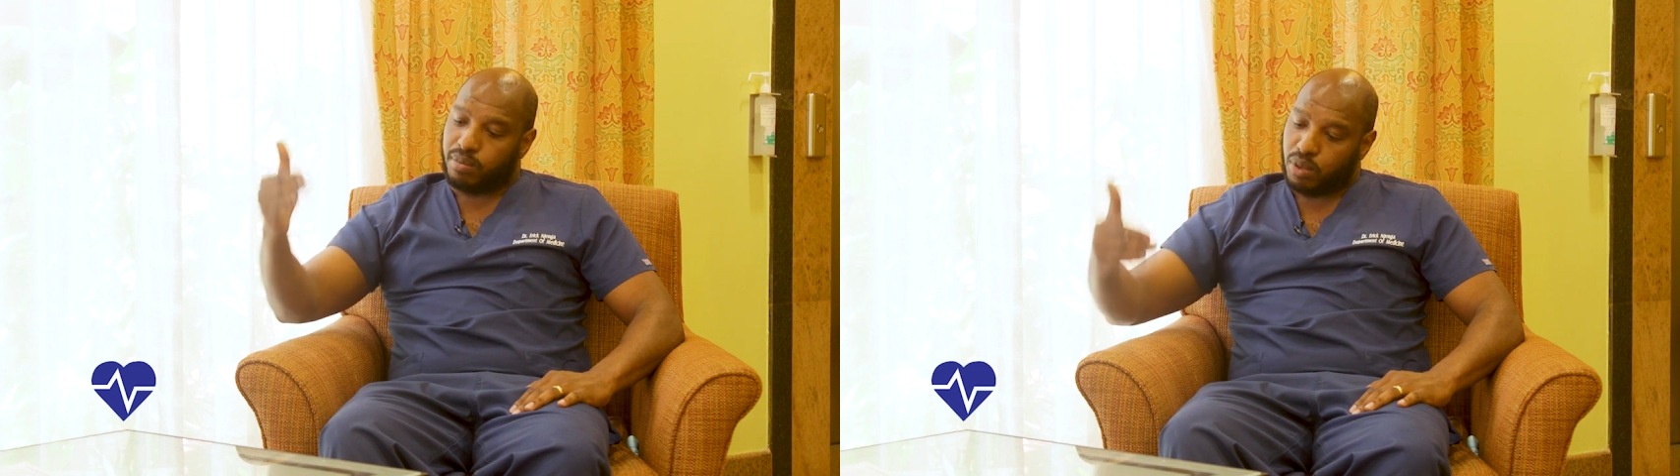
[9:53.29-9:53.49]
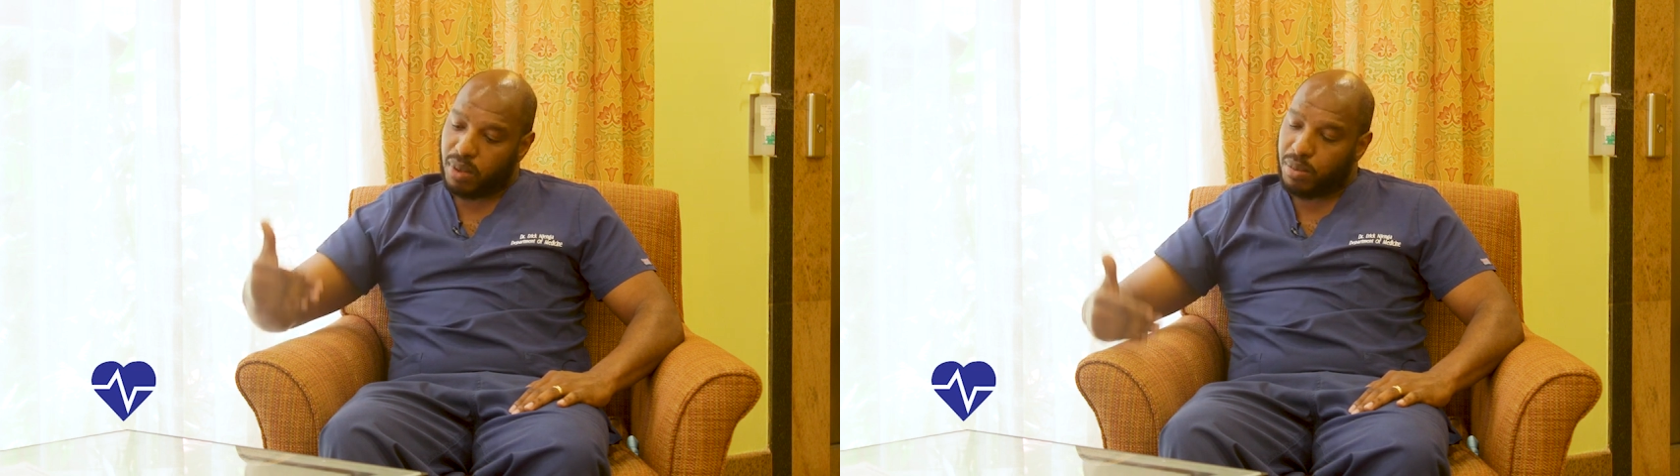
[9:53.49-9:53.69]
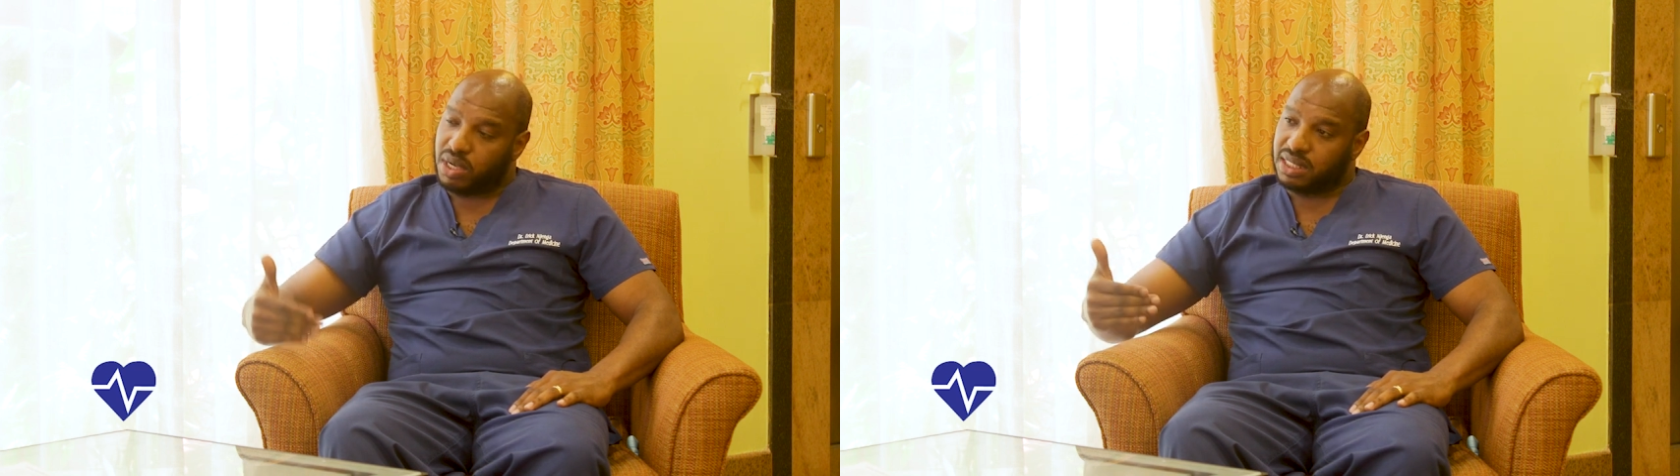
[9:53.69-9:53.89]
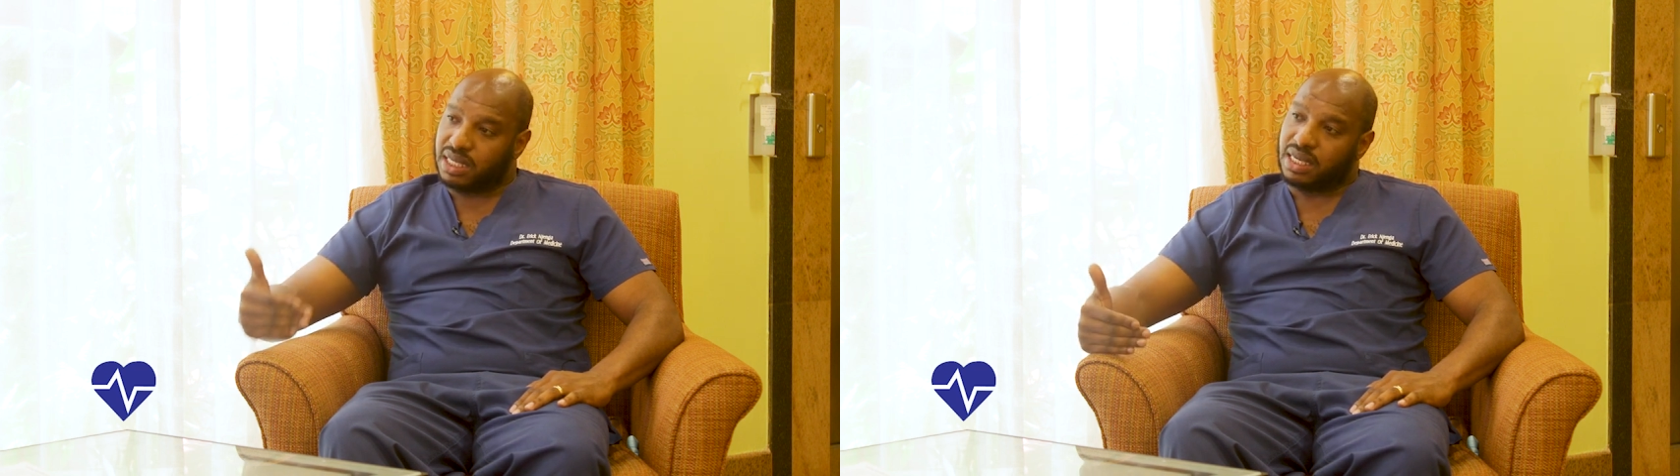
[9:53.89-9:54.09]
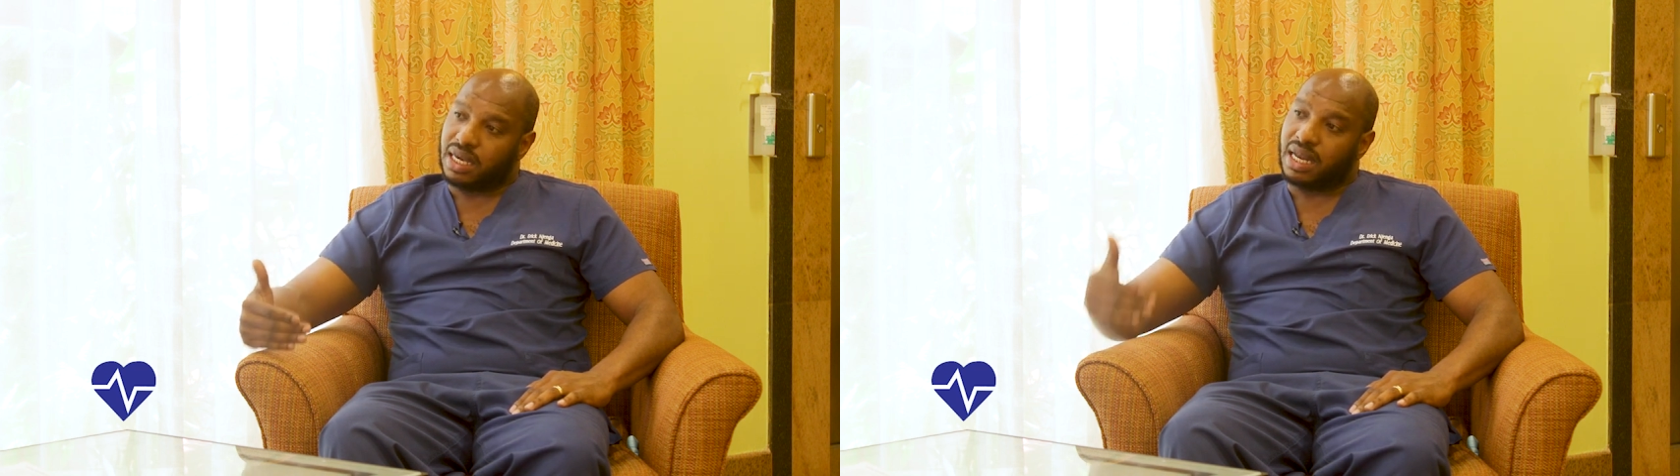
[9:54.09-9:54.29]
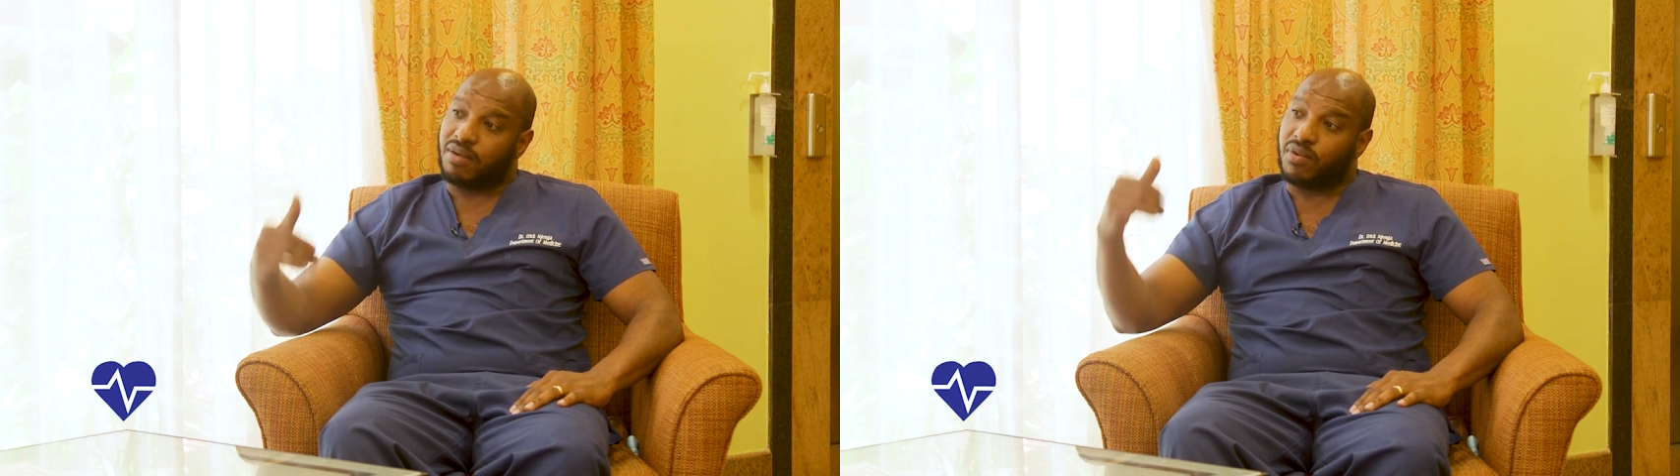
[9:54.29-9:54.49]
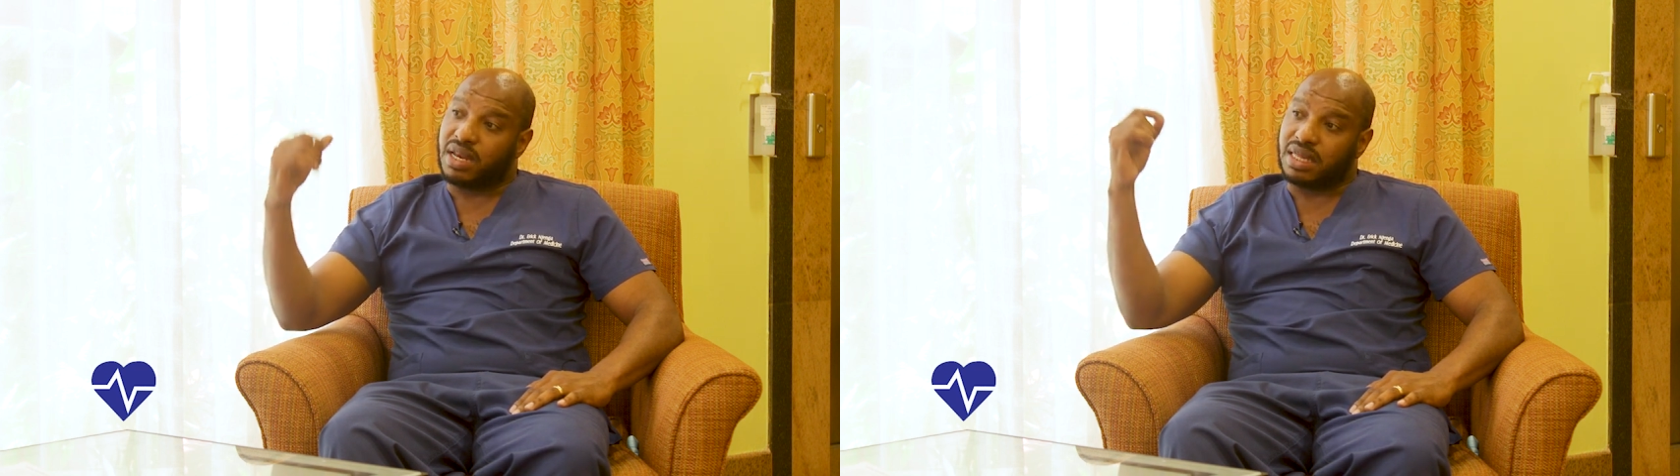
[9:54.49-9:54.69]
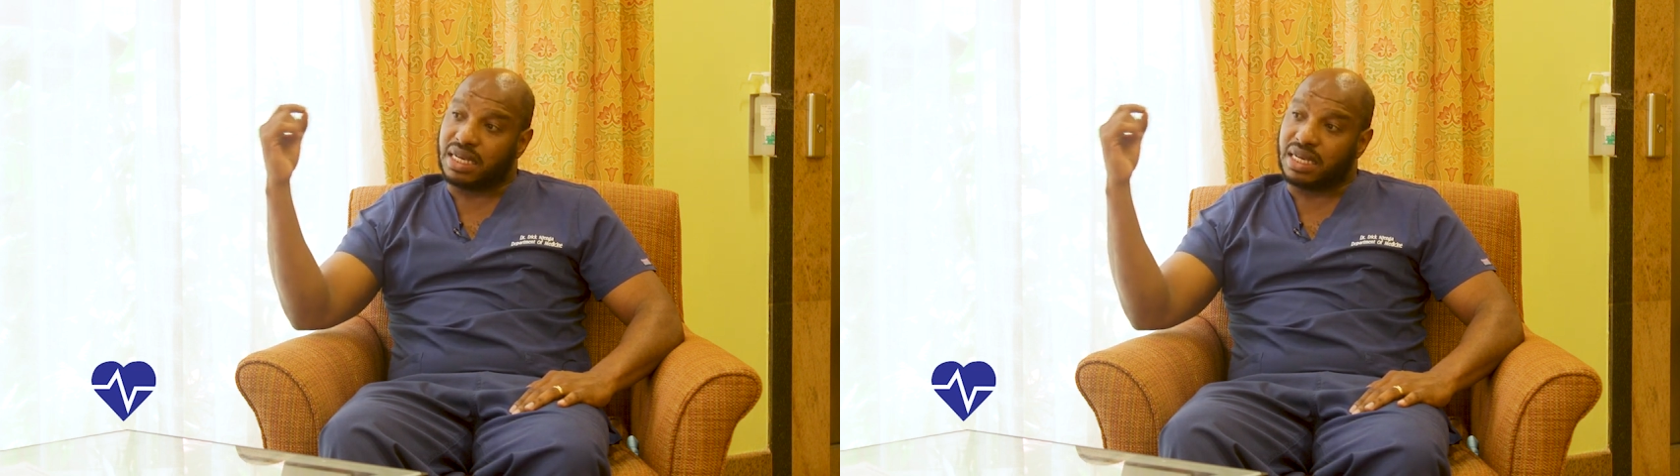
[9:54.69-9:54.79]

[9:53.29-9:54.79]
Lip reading: proper monitoring and avoiding